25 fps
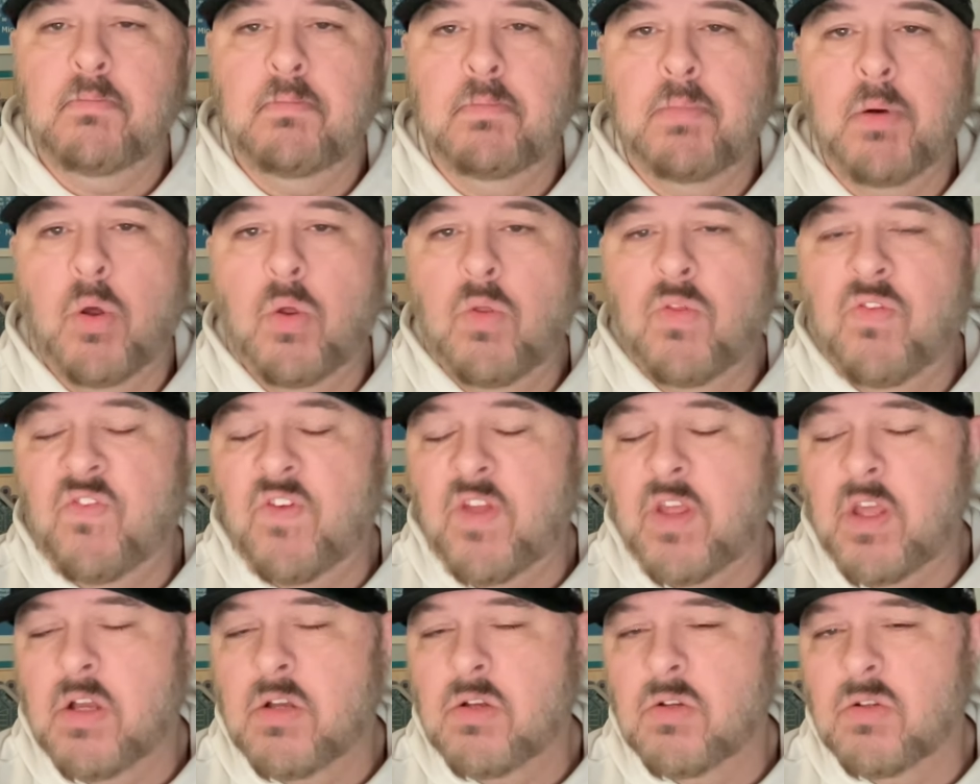Both
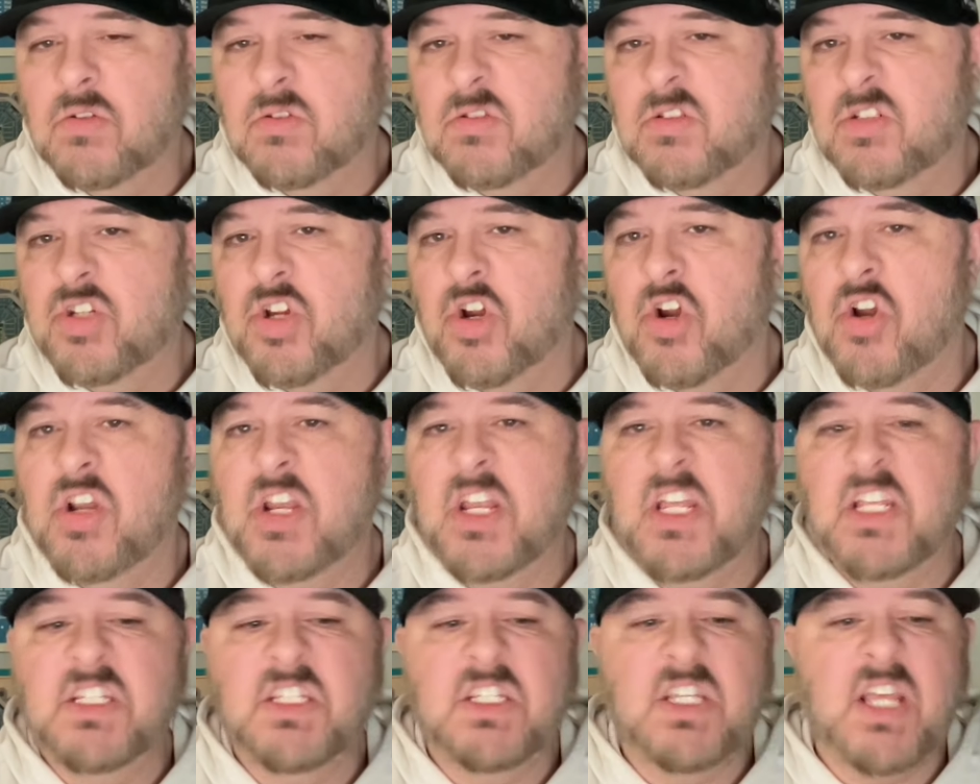vehicles
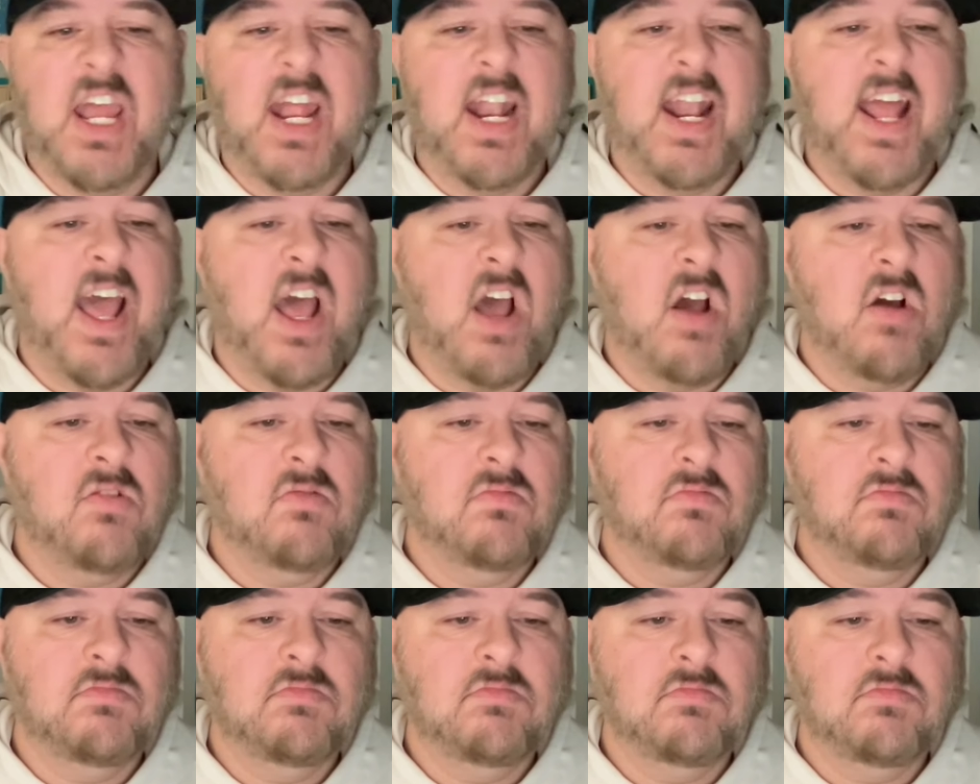turned inside
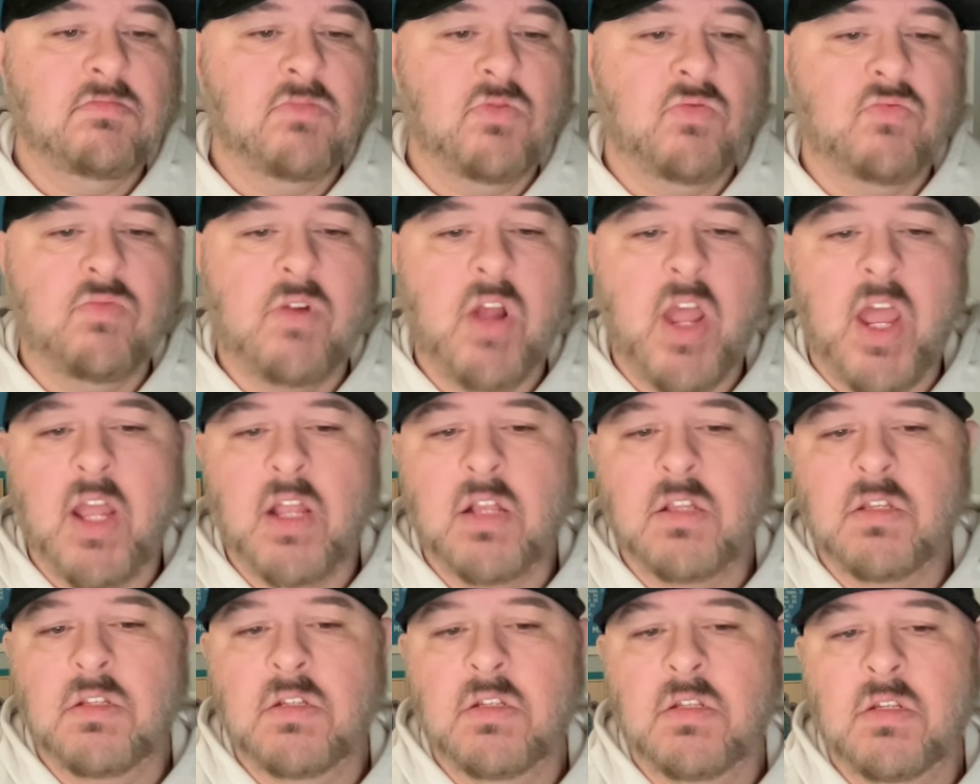out,
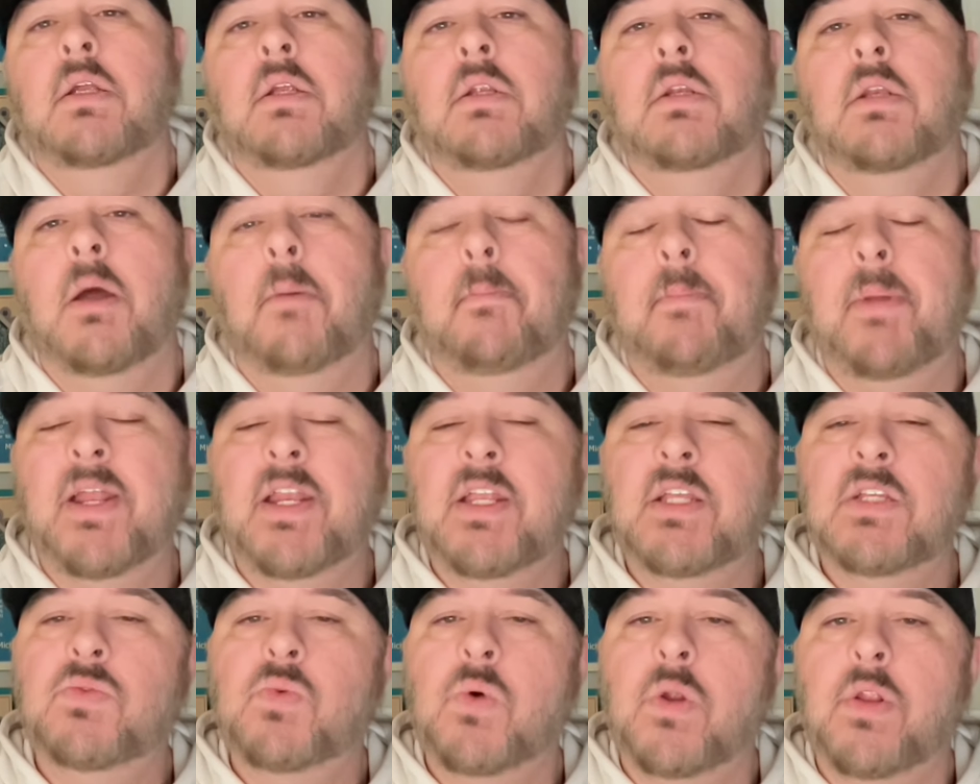wrecked. Now,
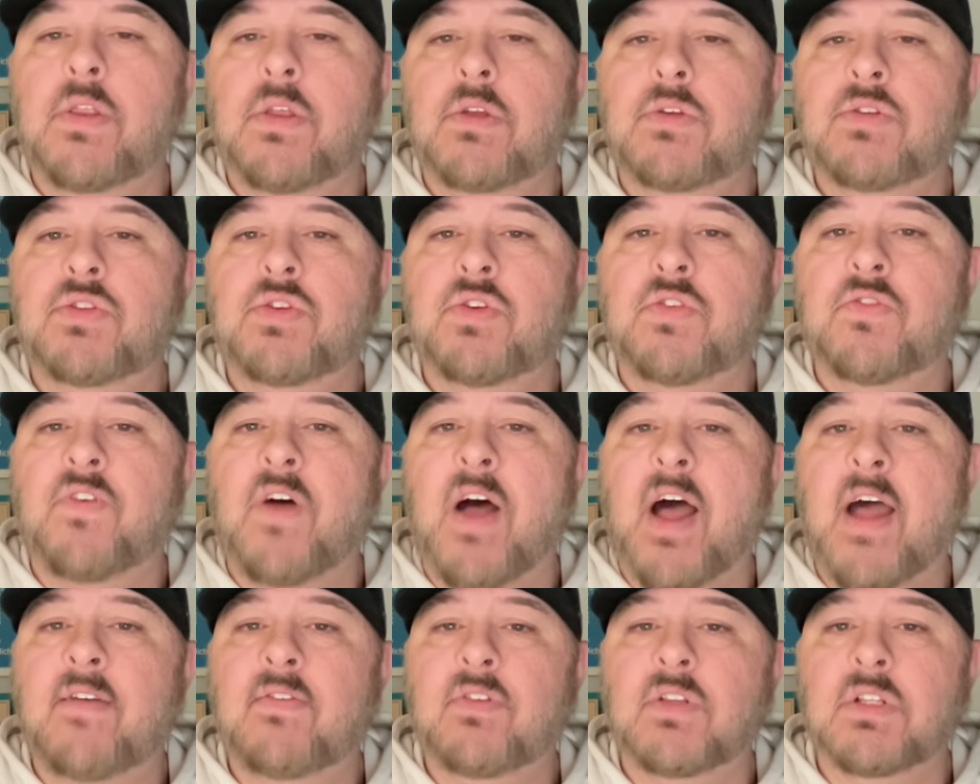Benny is one of those
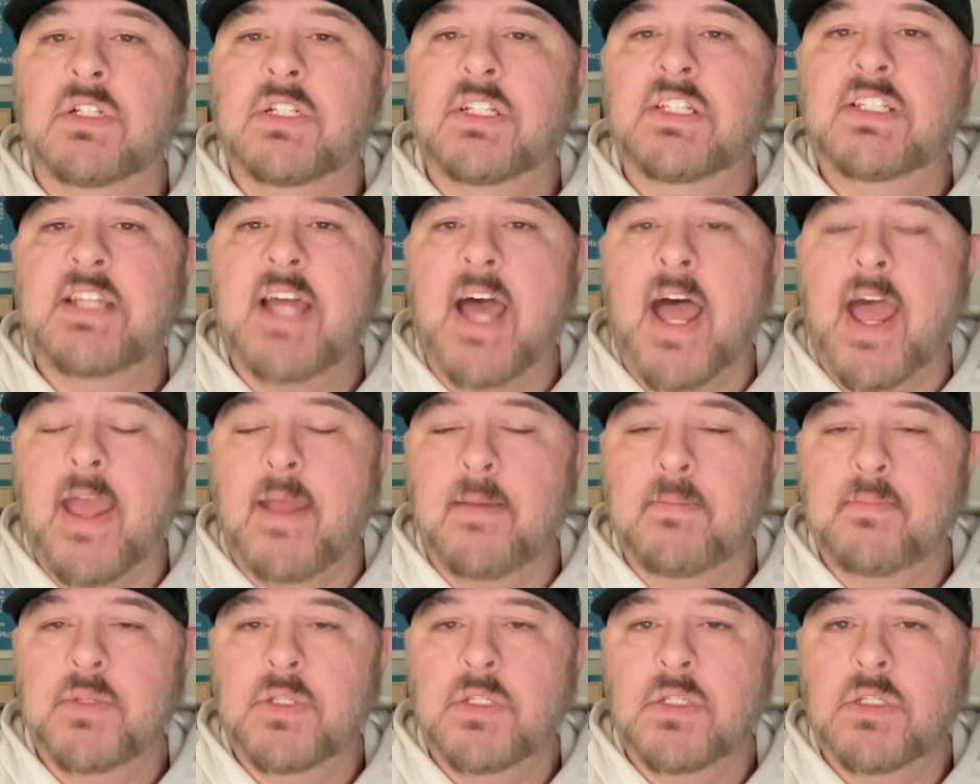survivalist
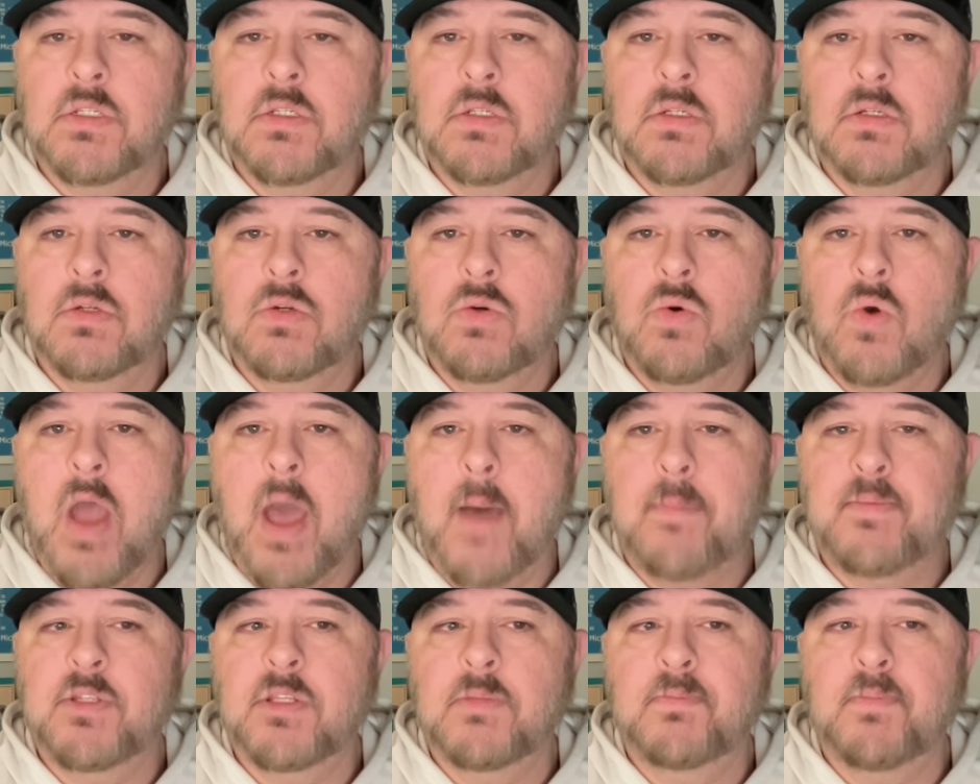types who
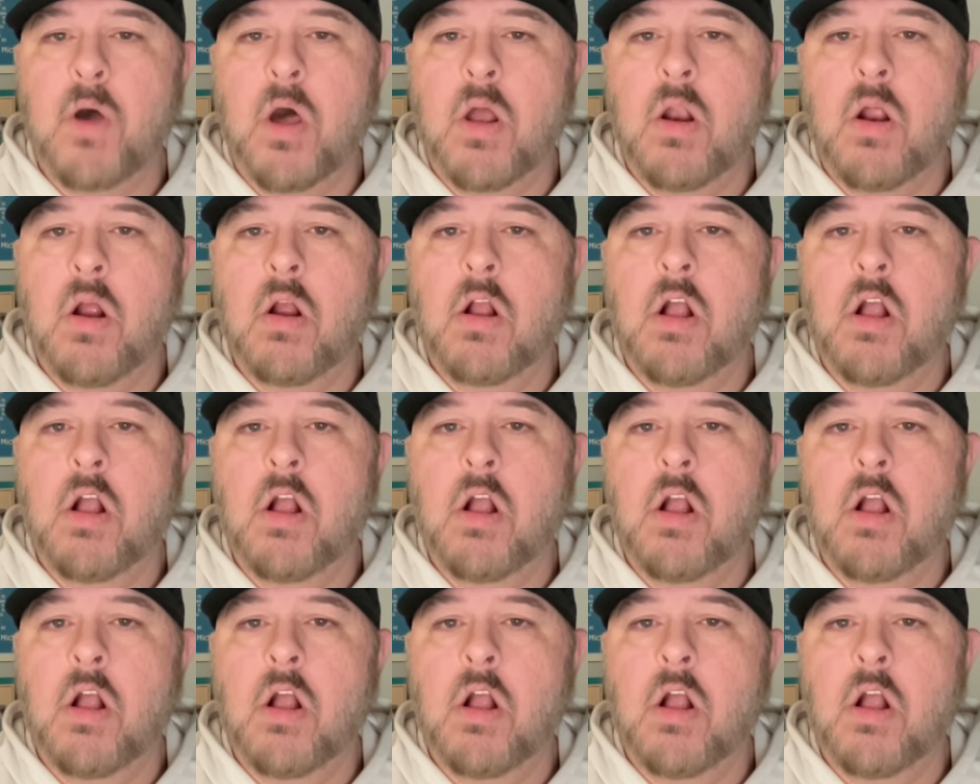happens upon our